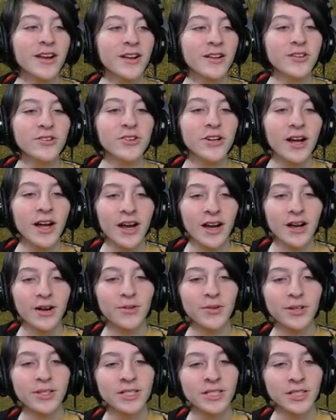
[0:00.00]
Roar.
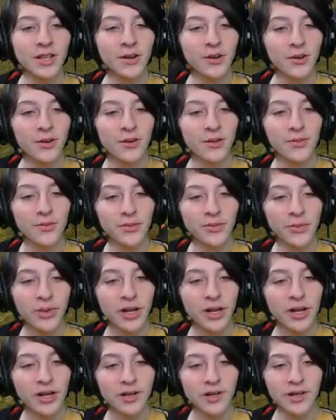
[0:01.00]
We're so, we're
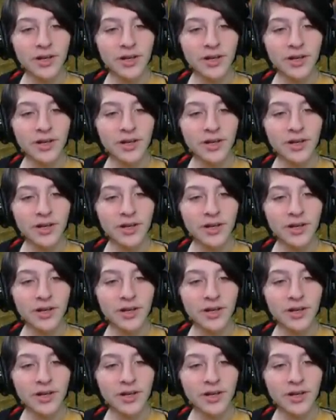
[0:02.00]
weird.